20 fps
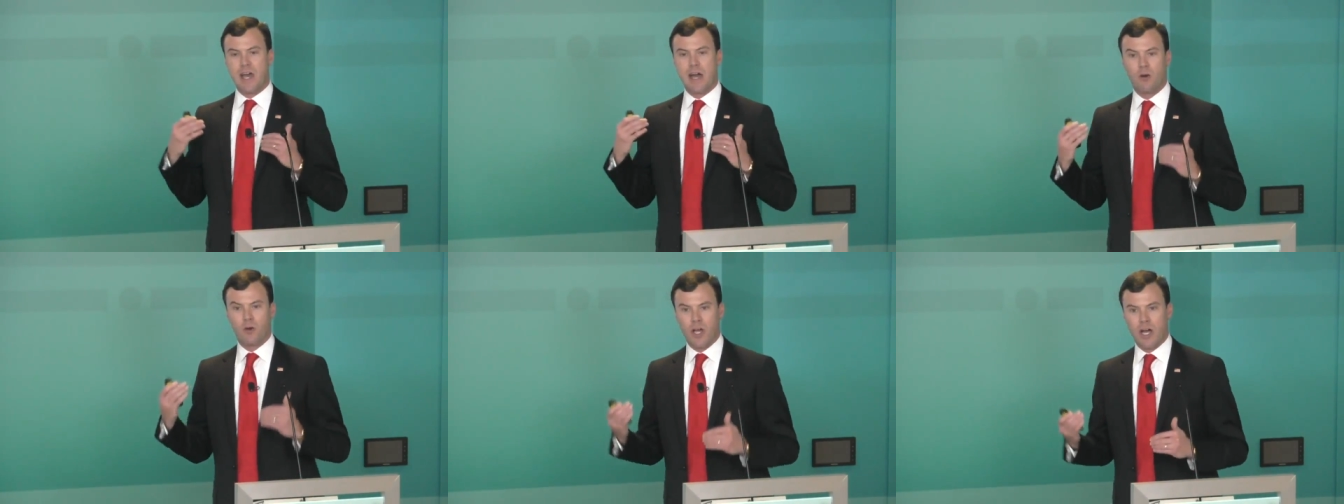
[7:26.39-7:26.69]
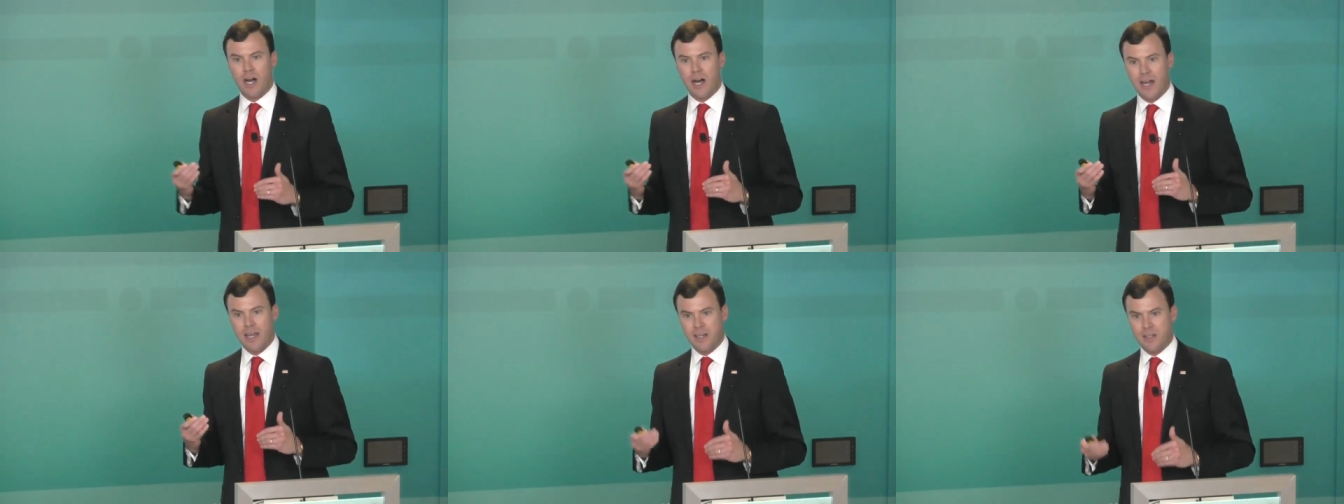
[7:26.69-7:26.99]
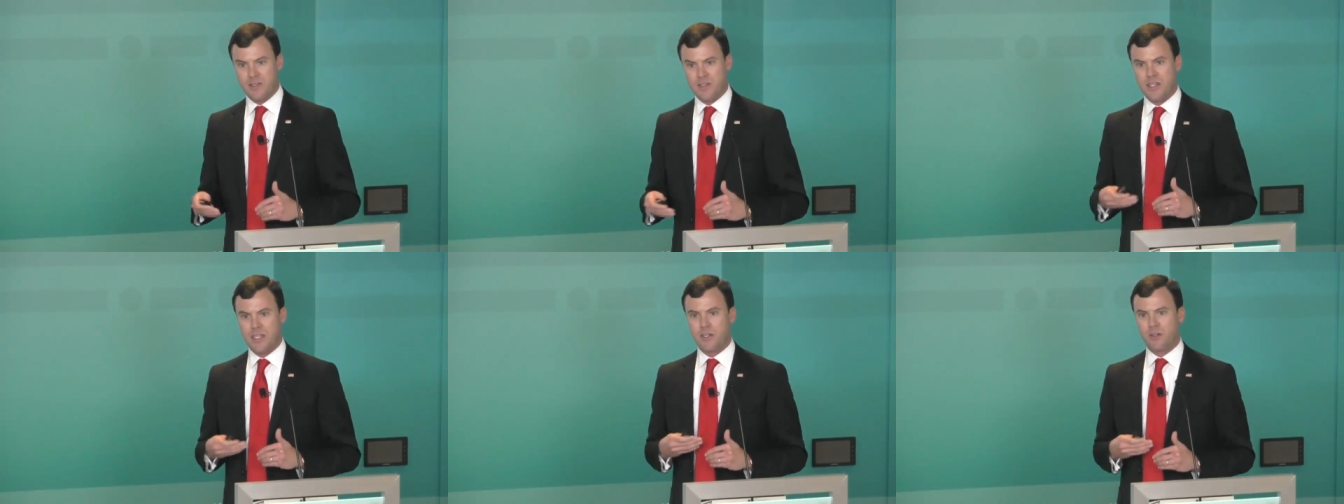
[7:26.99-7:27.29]
Al
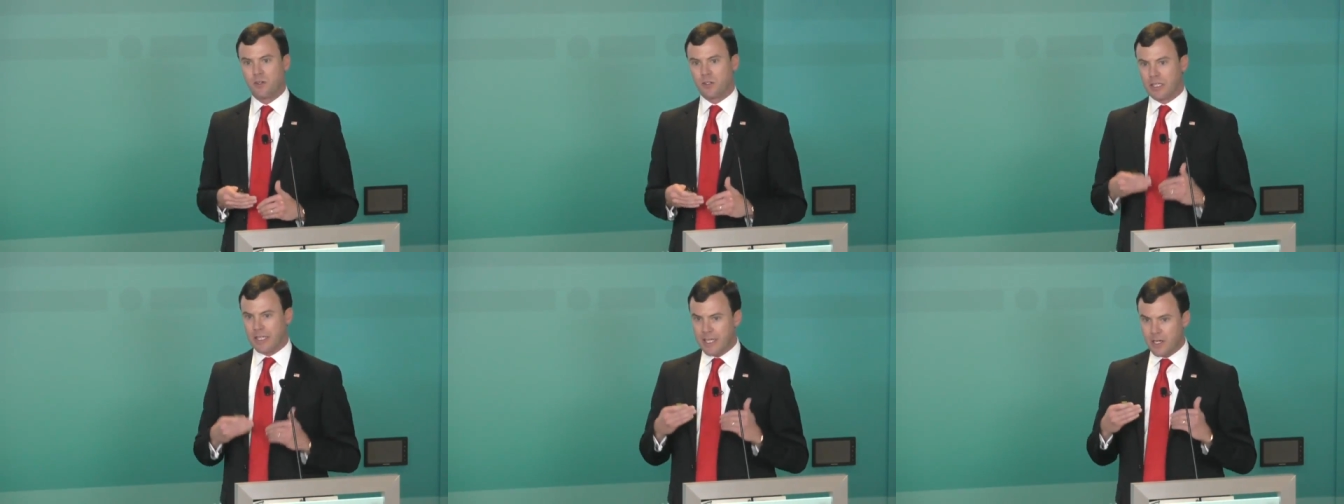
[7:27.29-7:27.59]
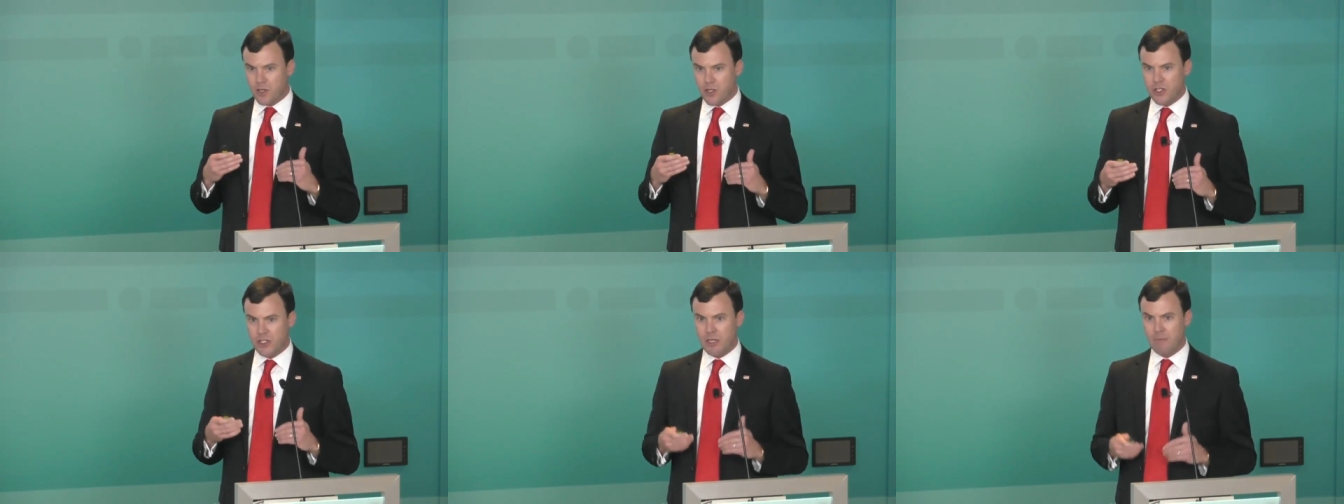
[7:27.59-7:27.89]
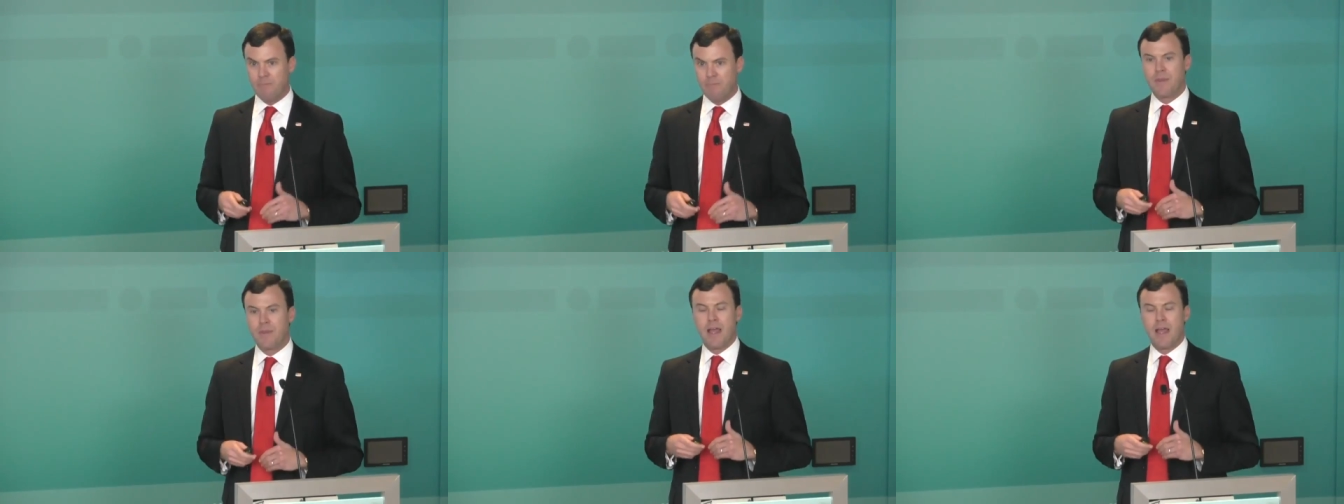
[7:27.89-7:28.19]
Qaeda's senior
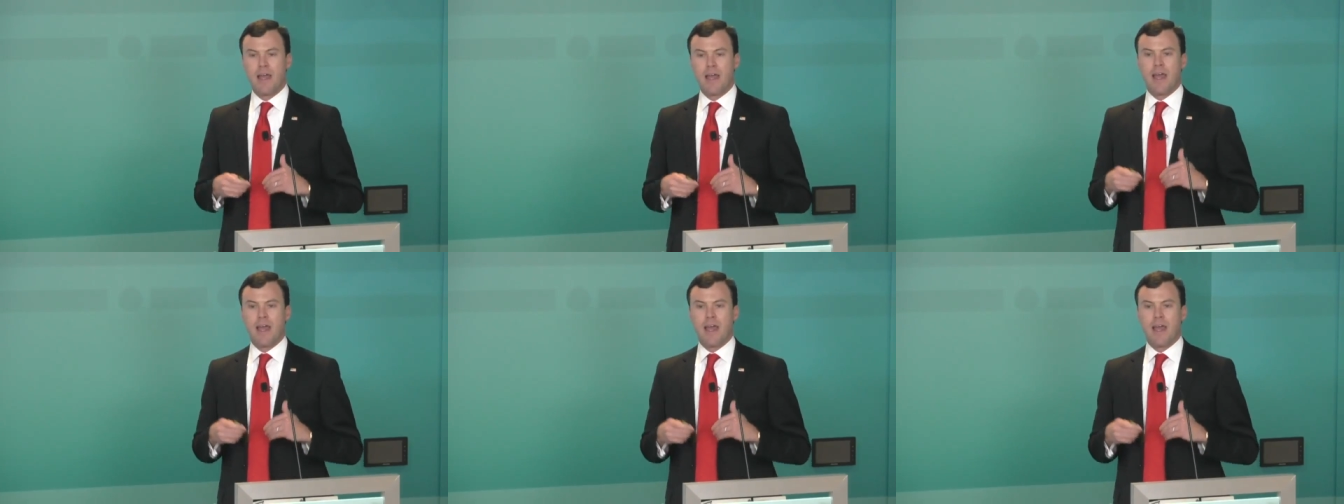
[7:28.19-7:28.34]
leadership